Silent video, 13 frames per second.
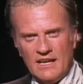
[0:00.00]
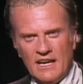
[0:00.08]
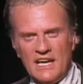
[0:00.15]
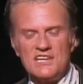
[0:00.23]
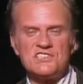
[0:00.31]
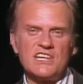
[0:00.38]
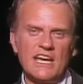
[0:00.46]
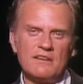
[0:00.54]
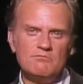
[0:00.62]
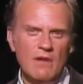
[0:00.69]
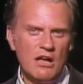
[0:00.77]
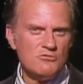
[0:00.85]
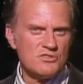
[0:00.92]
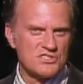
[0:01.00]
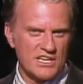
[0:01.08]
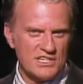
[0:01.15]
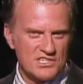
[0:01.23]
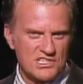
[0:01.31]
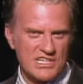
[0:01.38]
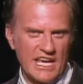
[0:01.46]
He said,
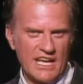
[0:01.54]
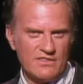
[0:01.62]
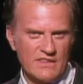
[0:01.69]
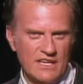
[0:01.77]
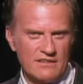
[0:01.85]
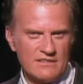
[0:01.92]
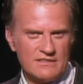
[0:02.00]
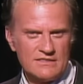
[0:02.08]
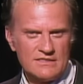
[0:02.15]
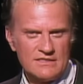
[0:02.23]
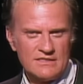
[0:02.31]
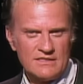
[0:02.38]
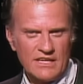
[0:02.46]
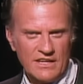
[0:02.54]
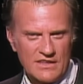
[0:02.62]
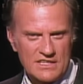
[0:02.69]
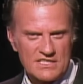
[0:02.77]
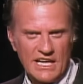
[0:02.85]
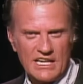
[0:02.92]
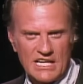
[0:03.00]
Moses said that in the
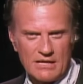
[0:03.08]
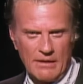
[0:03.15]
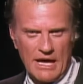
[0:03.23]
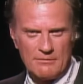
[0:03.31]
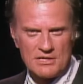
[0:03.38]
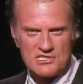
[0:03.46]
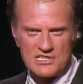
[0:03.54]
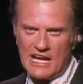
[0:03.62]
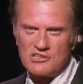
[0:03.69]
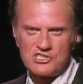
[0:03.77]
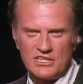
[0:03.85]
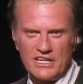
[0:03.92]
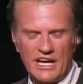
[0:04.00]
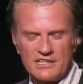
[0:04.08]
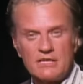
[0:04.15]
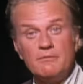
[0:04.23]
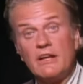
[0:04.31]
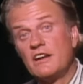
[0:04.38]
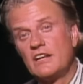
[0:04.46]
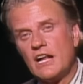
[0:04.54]
Ten Commandments, thou shalt not
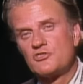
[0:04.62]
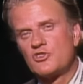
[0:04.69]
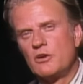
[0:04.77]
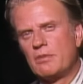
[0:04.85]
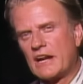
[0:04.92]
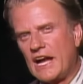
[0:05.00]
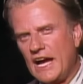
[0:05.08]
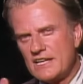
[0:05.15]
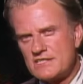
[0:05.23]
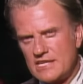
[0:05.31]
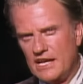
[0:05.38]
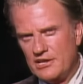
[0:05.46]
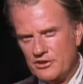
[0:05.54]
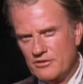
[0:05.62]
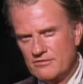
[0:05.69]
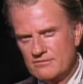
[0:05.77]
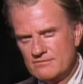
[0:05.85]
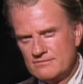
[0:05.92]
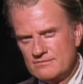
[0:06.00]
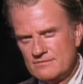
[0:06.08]
commit adultery, but I tell you
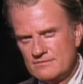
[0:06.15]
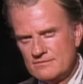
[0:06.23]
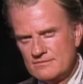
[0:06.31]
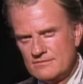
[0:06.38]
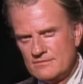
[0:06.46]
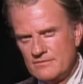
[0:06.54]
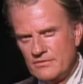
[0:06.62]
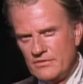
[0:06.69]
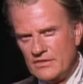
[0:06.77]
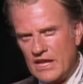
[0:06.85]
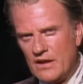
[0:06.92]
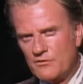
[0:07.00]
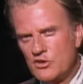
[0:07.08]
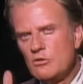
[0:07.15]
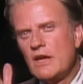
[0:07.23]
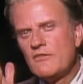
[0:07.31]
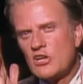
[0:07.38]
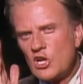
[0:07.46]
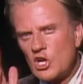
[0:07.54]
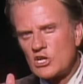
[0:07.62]
that if you
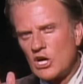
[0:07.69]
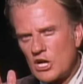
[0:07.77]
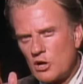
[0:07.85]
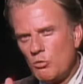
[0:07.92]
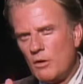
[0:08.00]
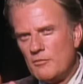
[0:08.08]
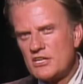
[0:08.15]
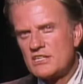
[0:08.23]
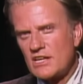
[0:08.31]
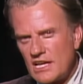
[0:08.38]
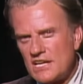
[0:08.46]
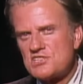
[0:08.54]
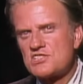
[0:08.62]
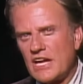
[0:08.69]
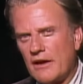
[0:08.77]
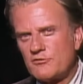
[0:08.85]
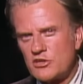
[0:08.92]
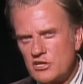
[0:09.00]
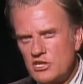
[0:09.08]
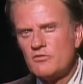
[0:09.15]
even look on a woman to lust
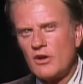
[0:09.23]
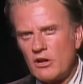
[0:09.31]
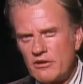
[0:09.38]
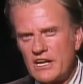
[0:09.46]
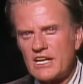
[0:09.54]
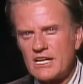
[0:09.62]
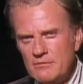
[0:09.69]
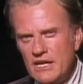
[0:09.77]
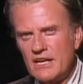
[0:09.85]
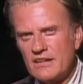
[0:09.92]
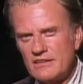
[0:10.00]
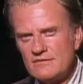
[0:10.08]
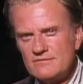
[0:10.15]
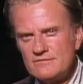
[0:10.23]
after her, you've already committed it.